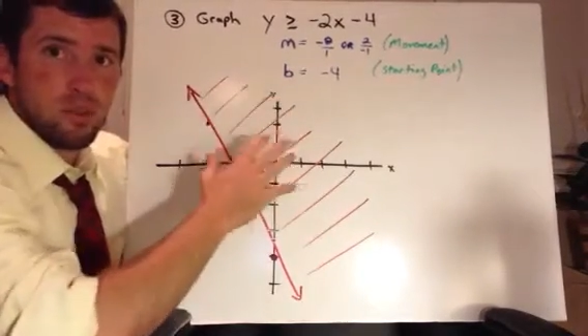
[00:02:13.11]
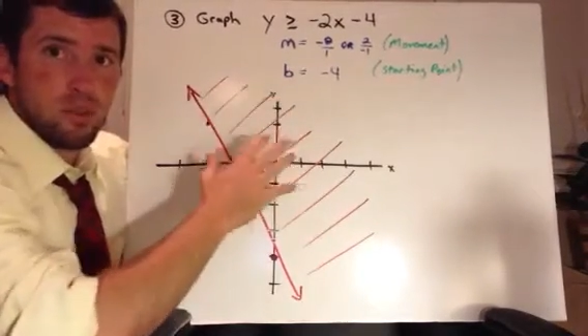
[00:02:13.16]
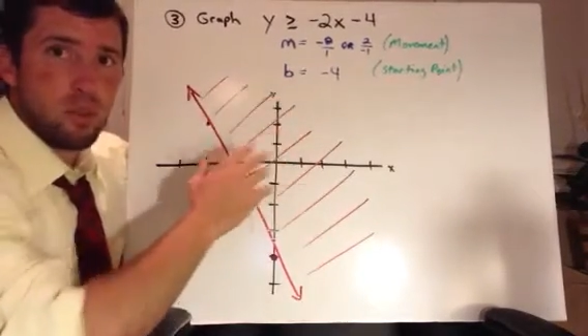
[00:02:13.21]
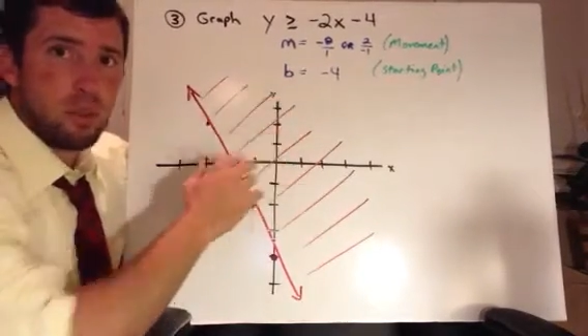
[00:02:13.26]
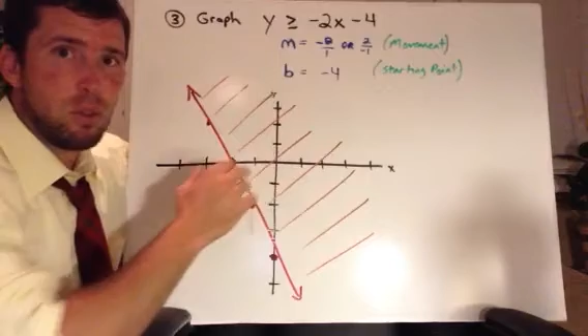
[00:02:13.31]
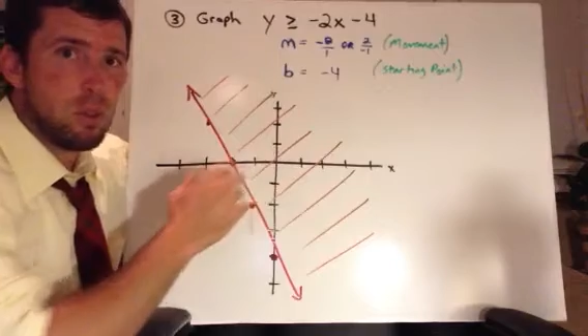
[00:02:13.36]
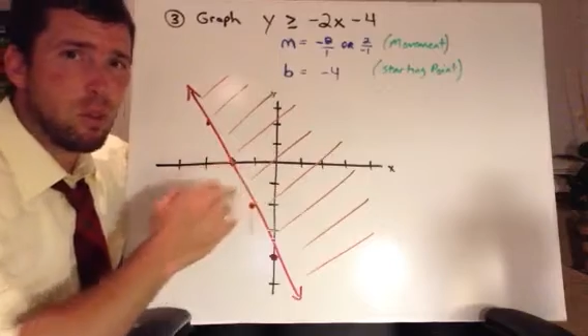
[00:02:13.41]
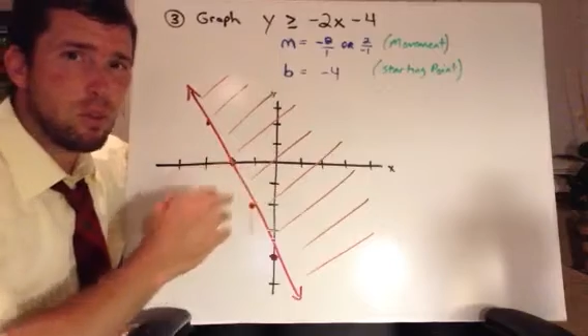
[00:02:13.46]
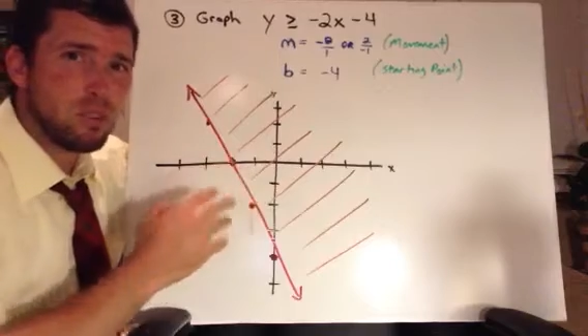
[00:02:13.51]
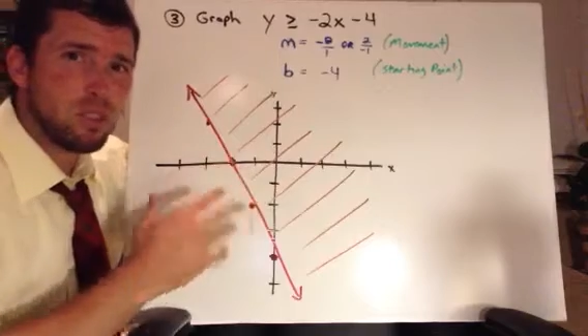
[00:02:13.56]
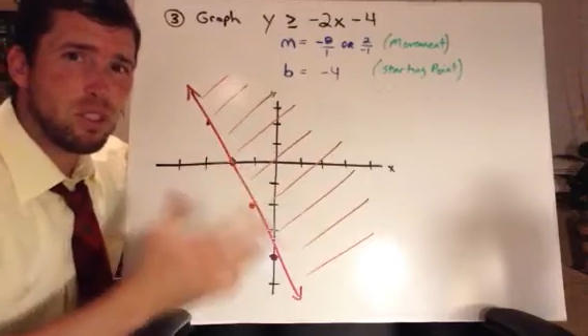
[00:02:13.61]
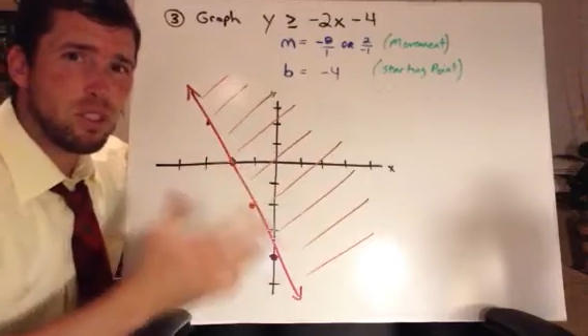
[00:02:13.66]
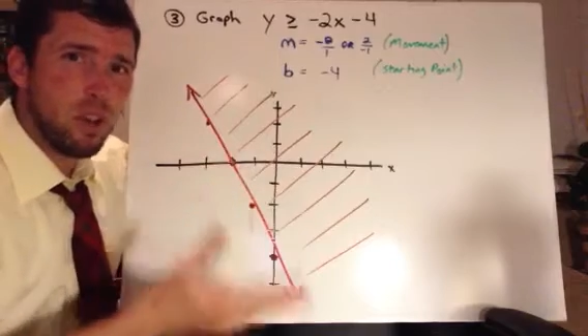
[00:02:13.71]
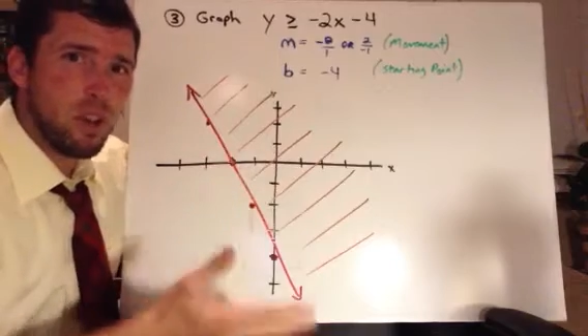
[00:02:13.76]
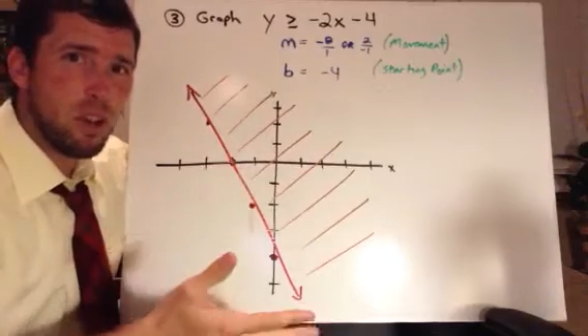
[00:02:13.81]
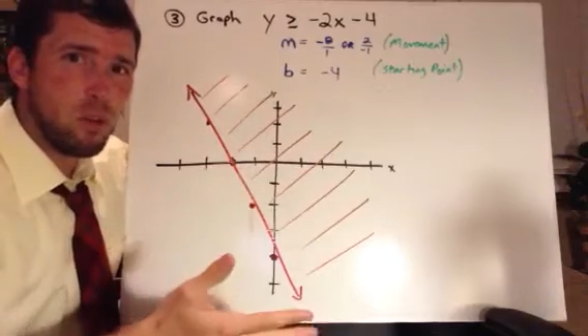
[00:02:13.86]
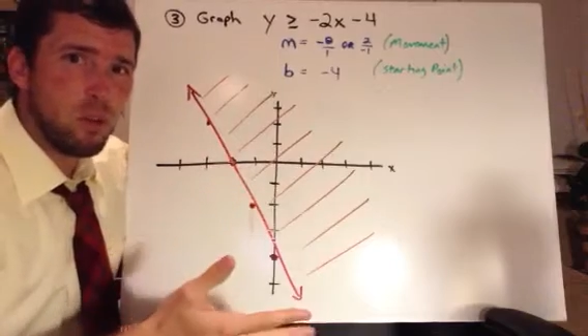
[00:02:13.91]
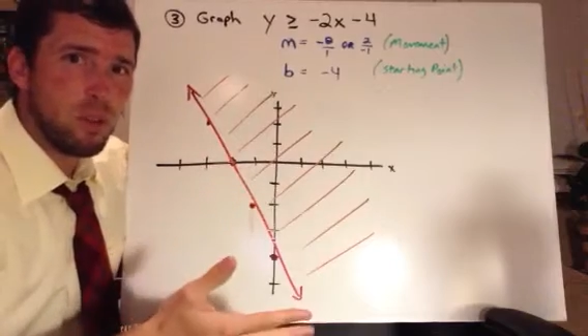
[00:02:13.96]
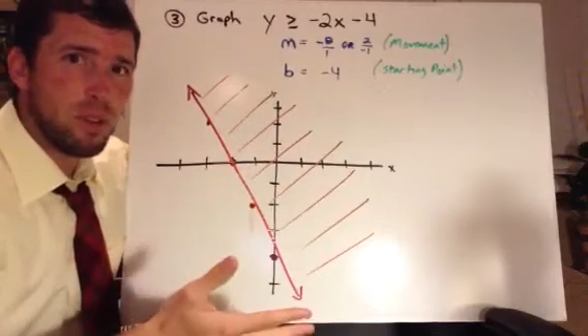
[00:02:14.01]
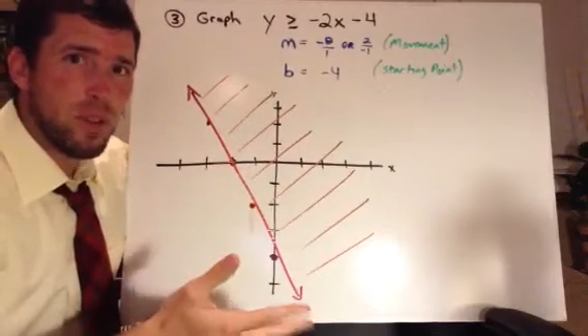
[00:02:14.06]
We don't
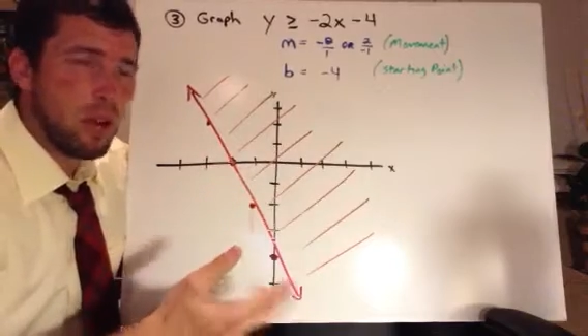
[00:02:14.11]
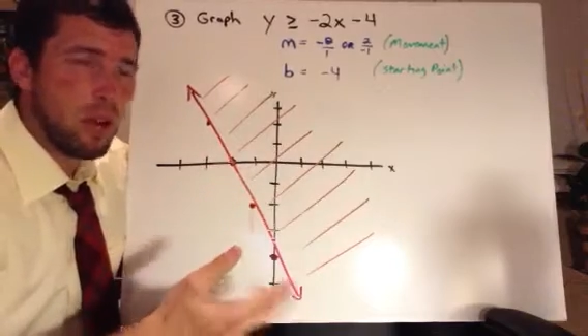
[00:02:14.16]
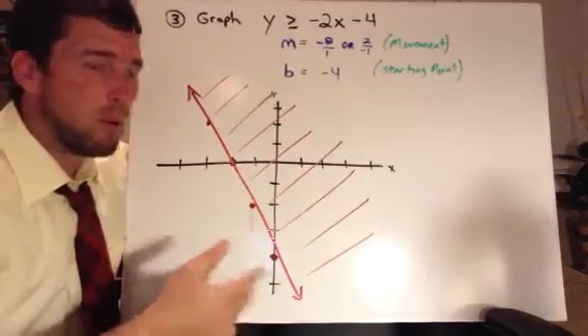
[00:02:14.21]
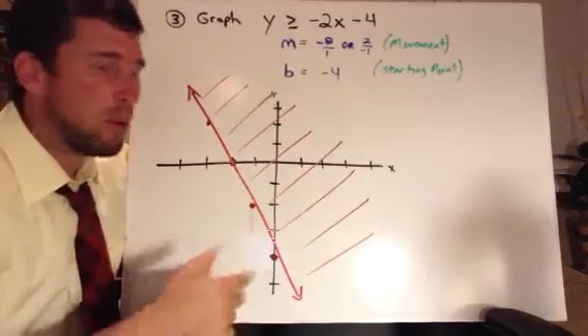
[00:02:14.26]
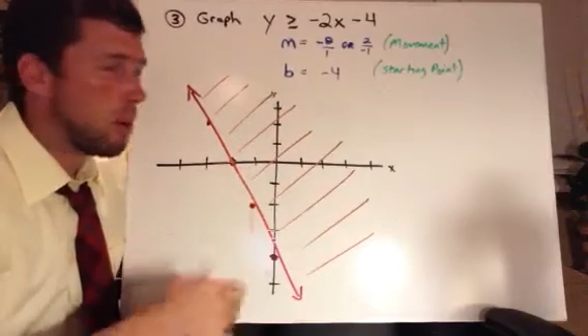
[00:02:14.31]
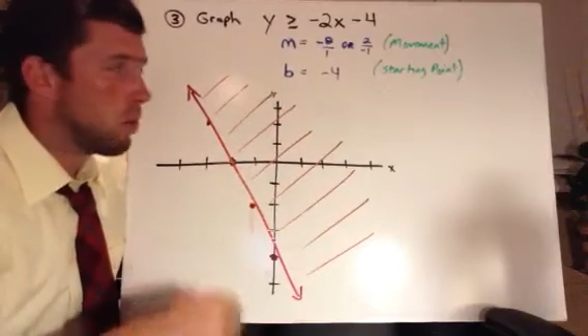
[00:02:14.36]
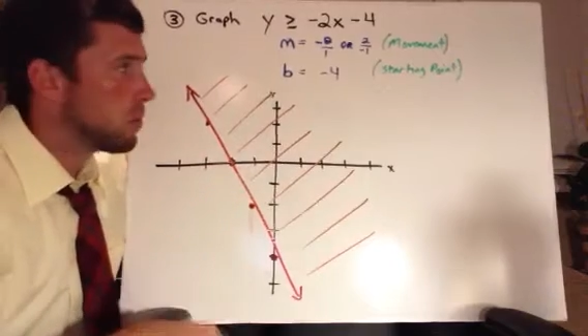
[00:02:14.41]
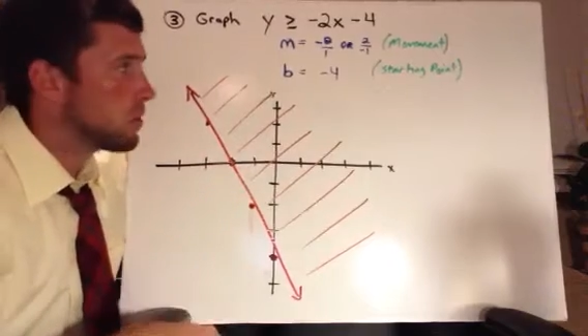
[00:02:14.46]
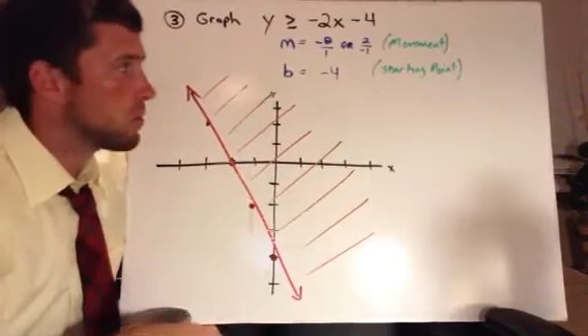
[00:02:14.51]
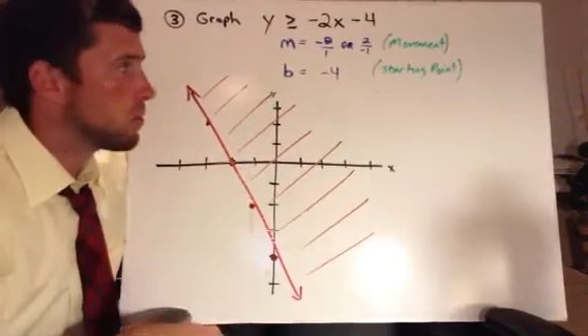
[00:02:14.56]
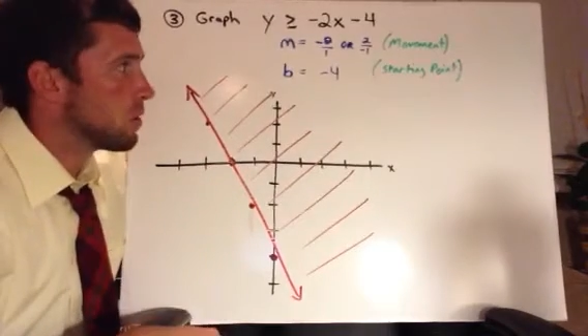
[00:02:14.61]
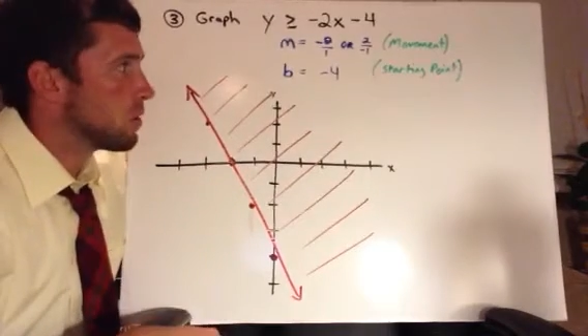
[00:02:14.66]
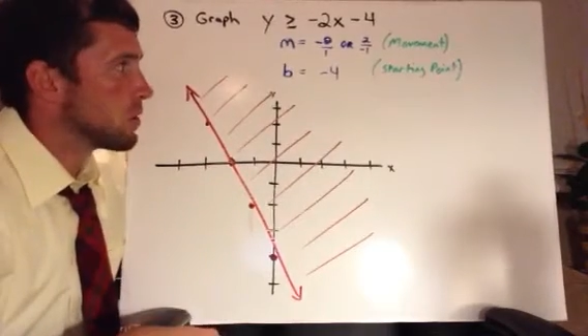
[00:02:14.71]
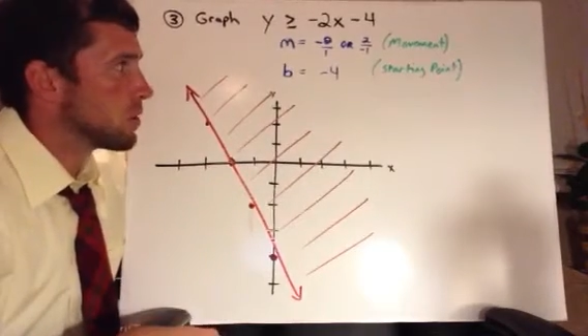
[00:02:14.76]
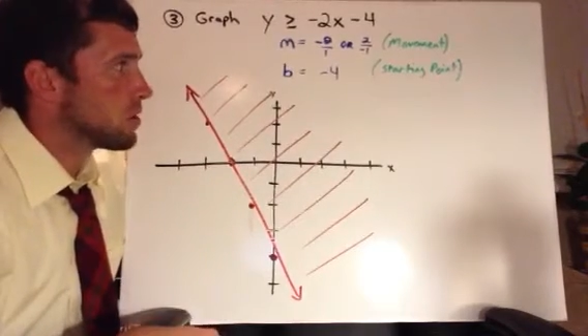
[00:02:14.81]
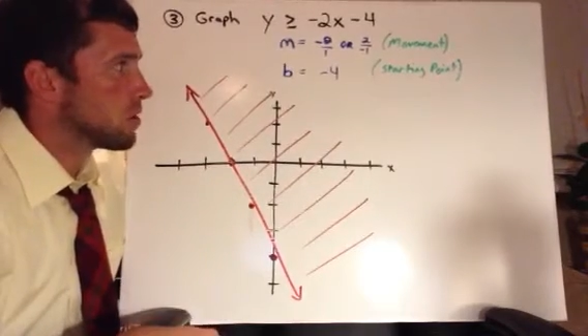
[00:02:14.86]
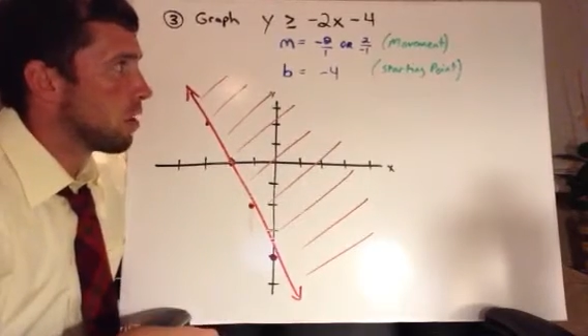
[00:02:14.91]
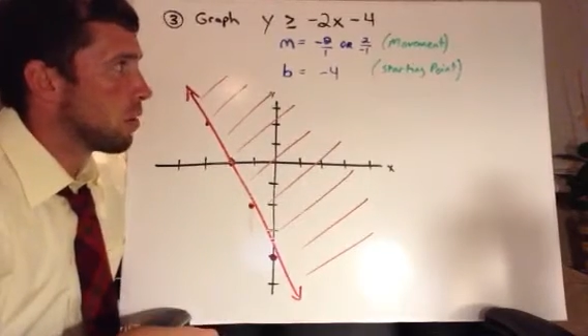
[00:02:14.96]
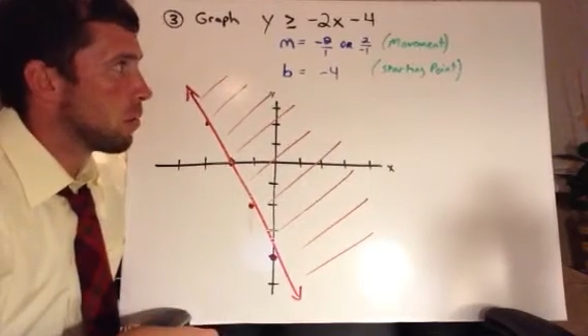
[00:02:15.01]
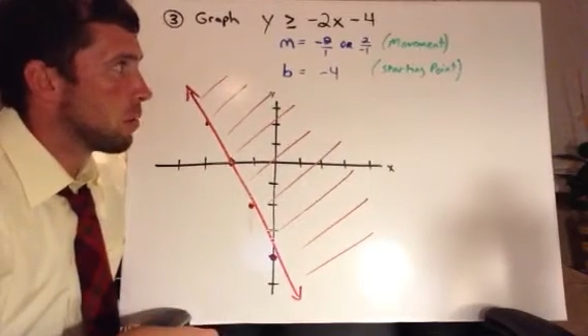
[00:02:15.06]
start with that. We always want to
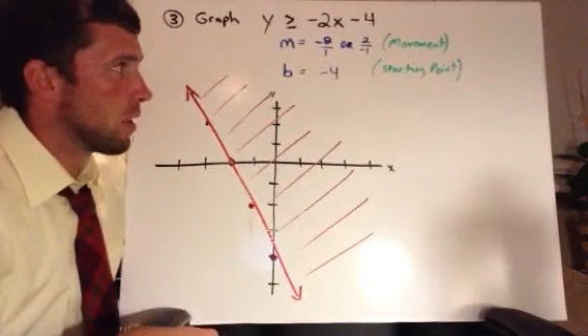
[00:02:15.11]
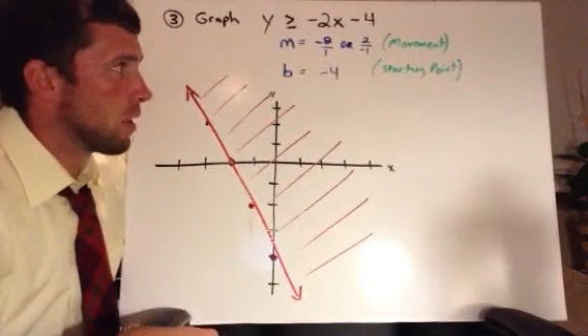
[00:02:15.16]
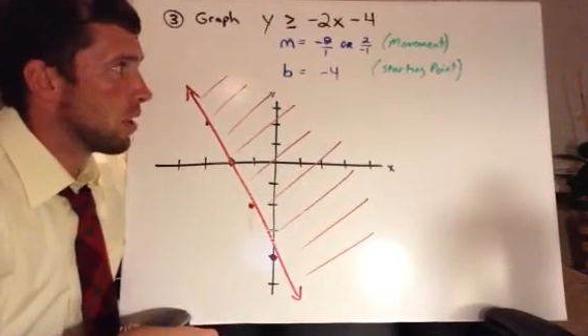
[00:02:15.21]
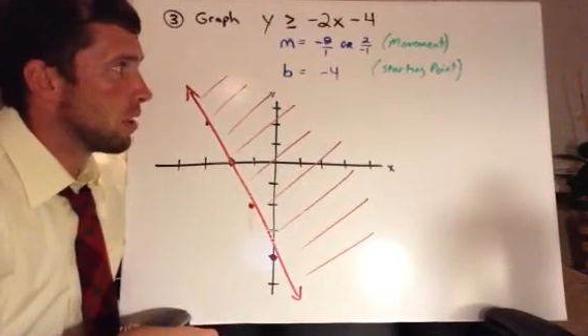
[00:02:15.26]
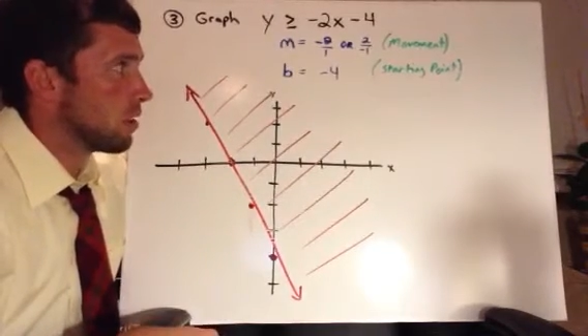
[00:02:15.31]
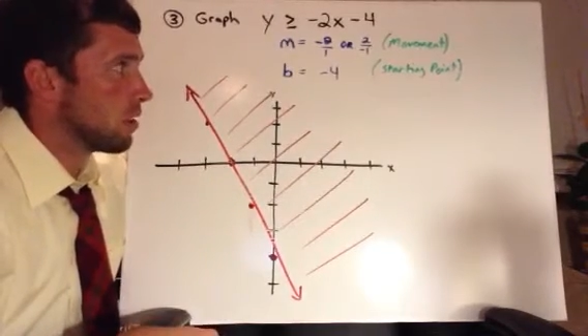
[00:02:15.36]
start with